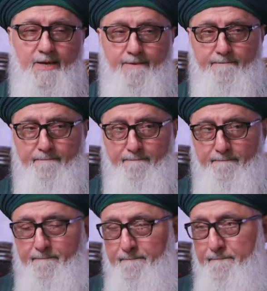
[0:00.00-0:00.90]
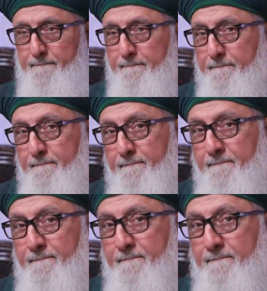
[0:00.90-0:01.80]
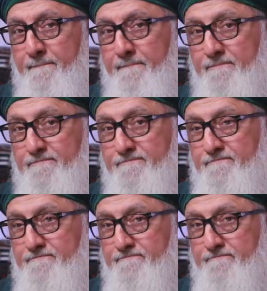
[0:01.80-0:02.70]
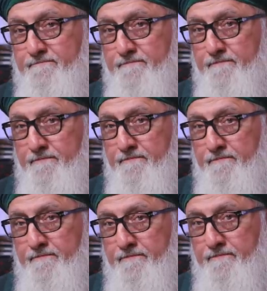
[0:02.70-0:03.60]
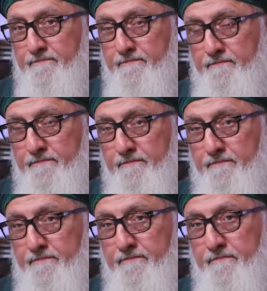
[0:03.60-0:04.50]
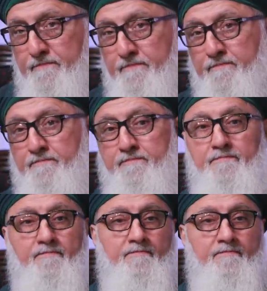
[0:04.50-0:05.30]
Nothing is said.